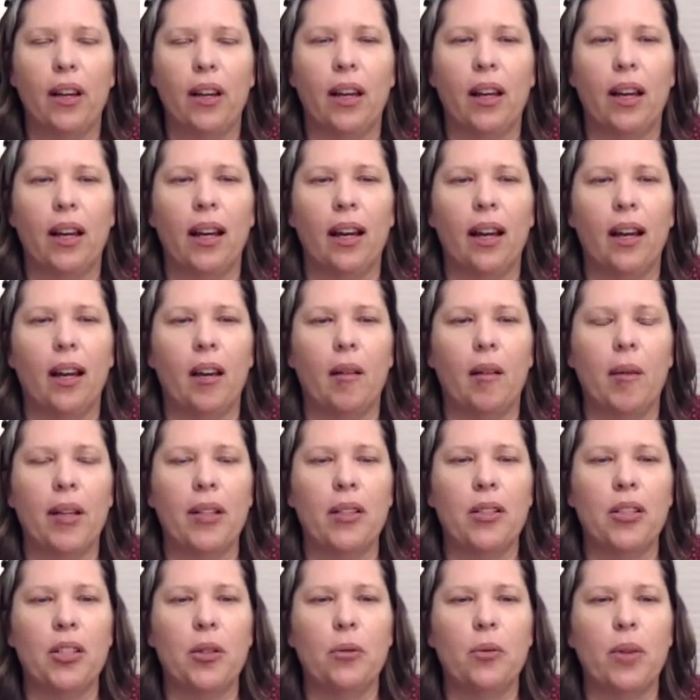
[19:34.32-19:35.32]

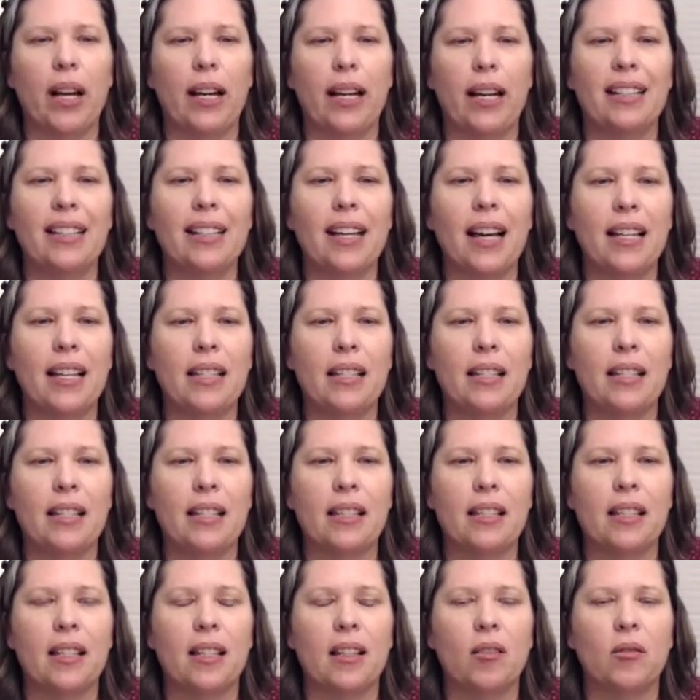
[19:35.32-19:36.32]
And she
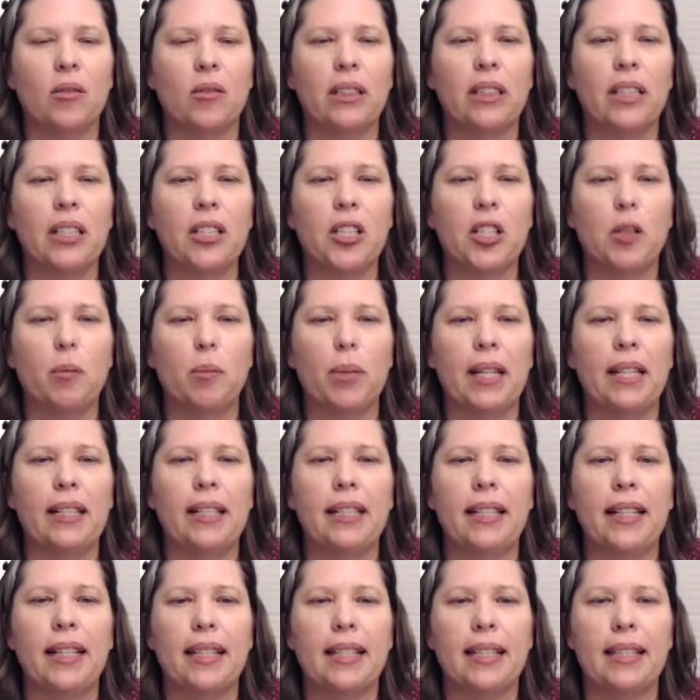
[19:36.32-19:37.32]
recognizes a religious
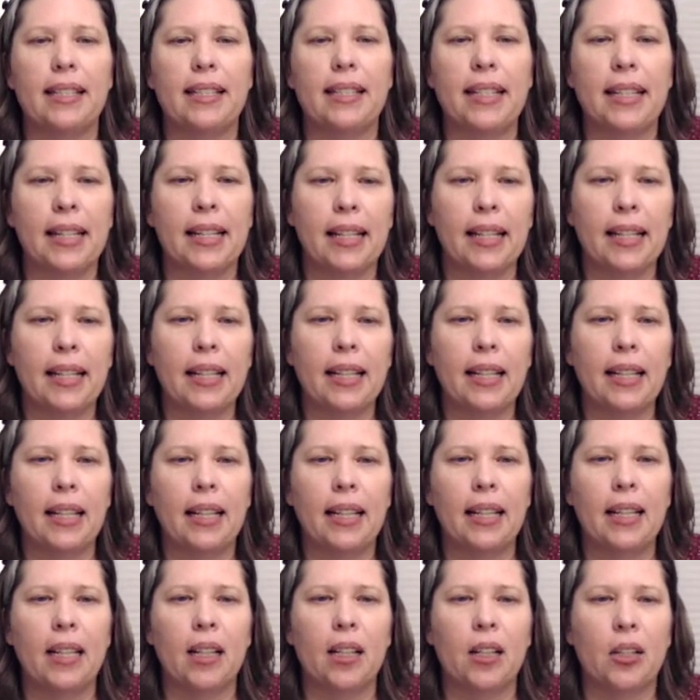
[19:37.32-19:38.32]
PTSD
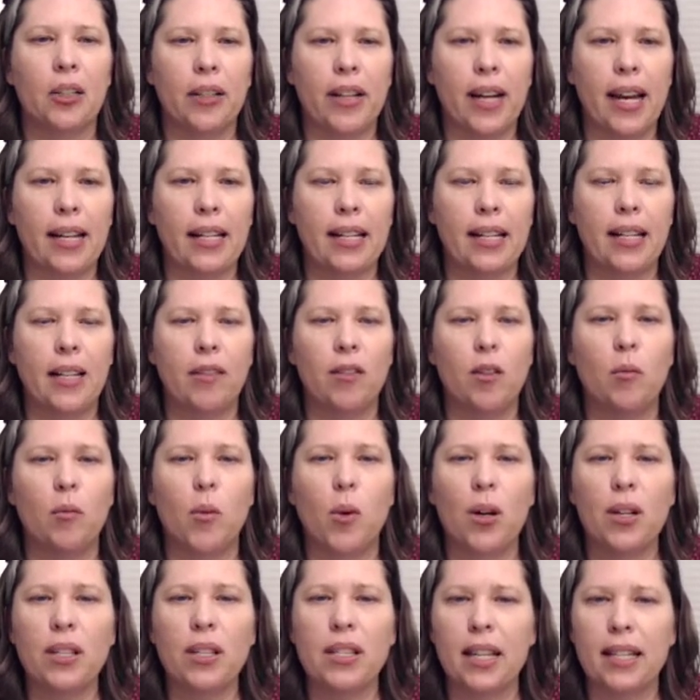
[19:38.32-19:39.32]
created even
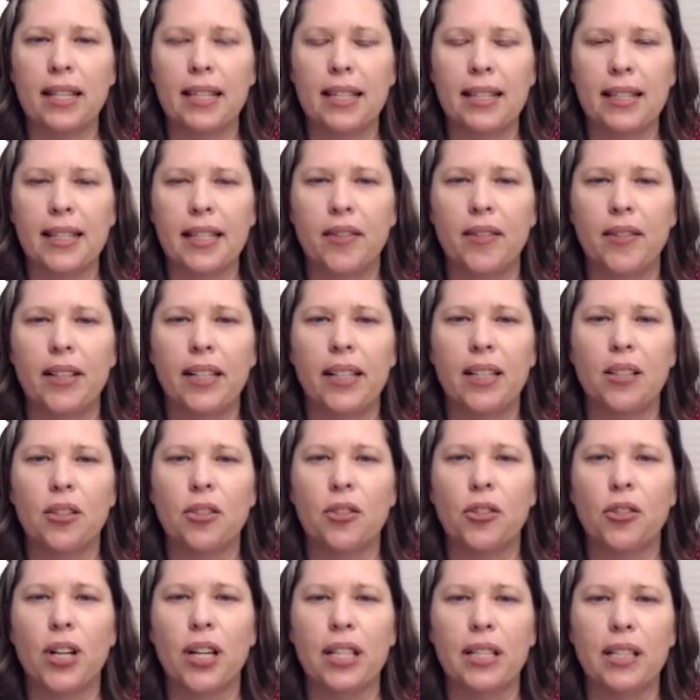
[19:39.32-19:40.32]
more sensitivity and
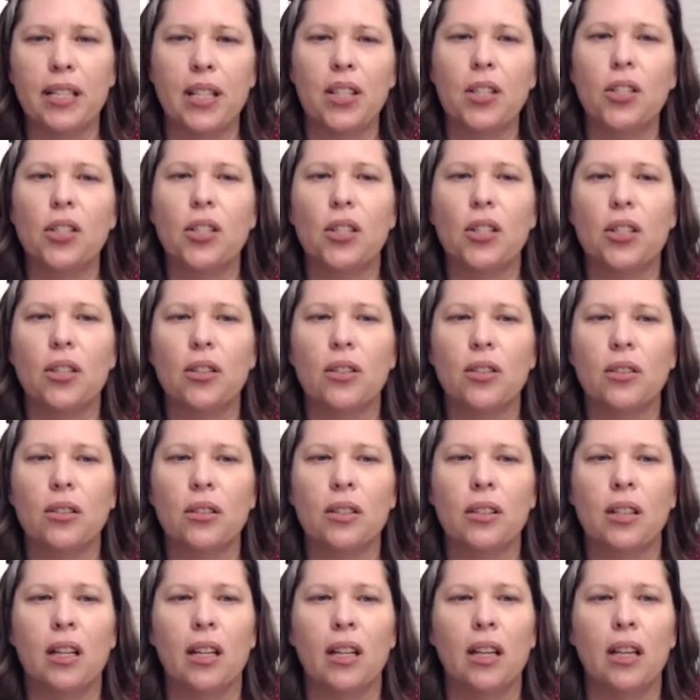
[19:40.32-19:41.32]
trust
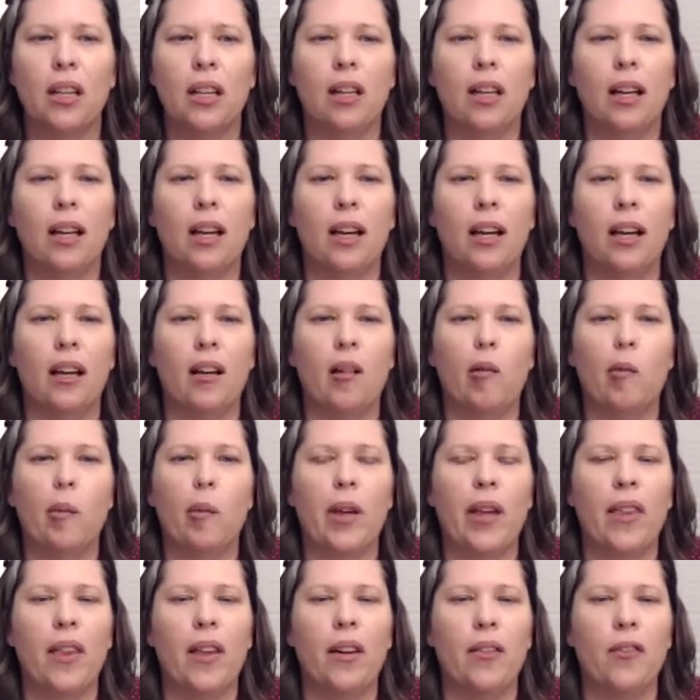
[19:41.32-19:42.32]
issues, and
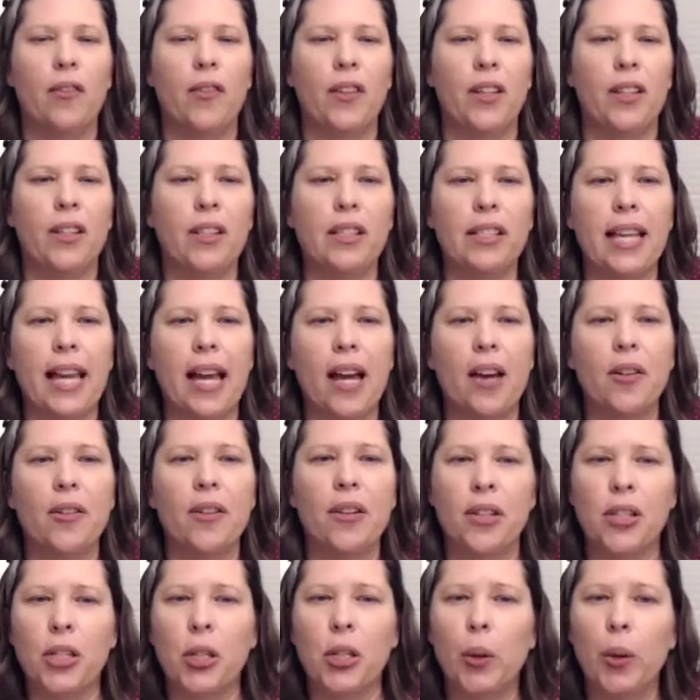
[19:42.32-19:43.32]
that it feels
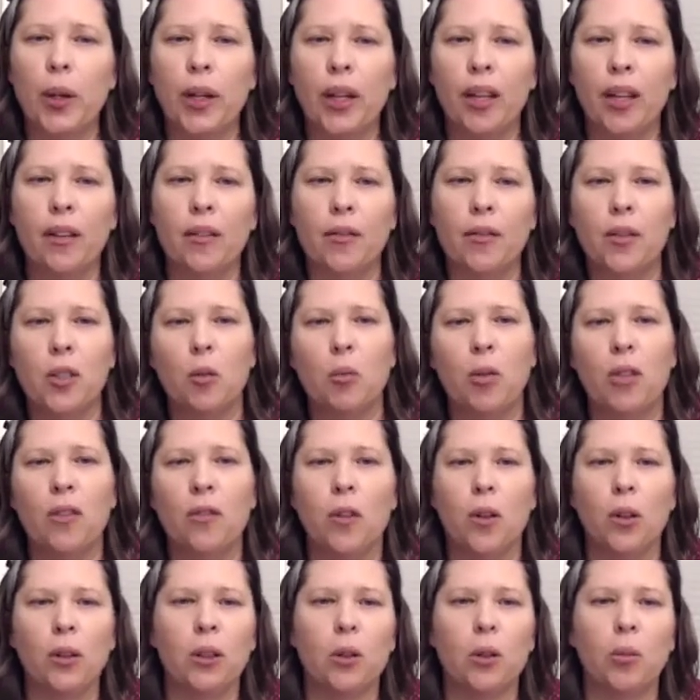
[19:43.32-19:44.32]
counterintuitive to be
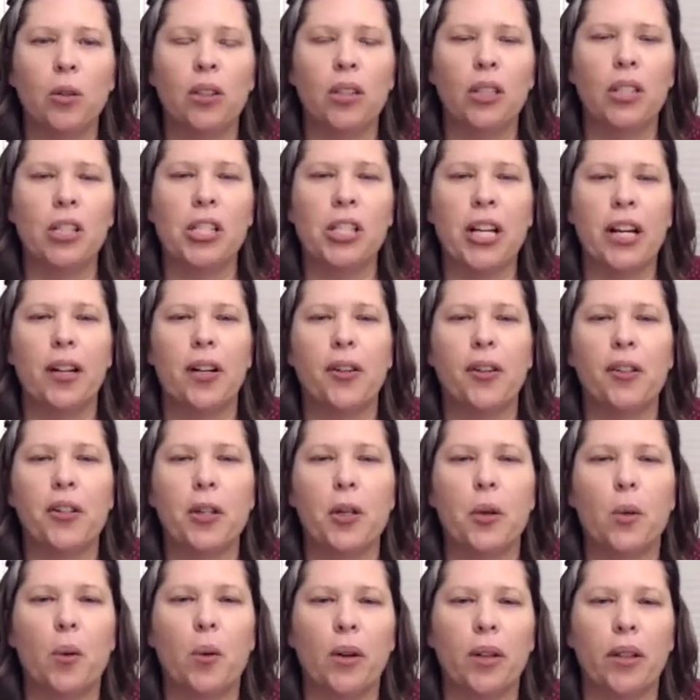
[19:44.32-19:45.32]
vulnerable and share who
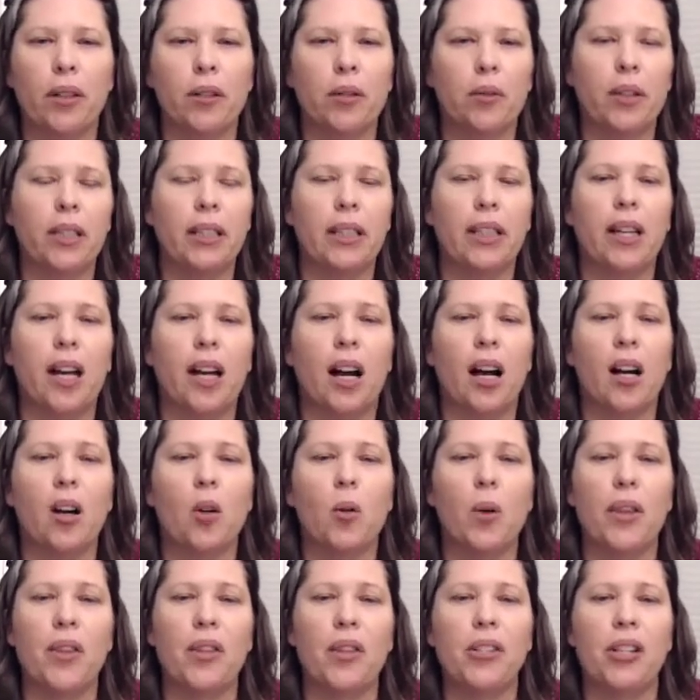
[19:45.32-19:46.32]
you really are
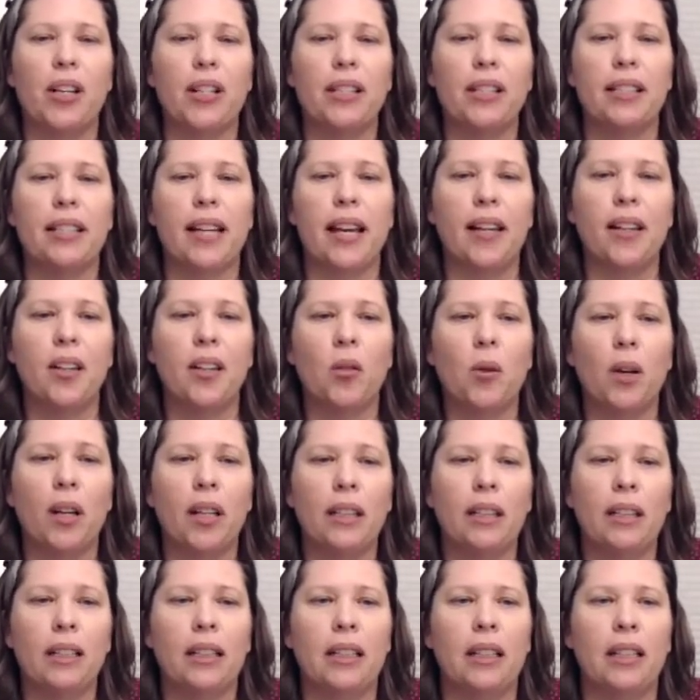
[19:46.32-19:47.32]
with just anyone.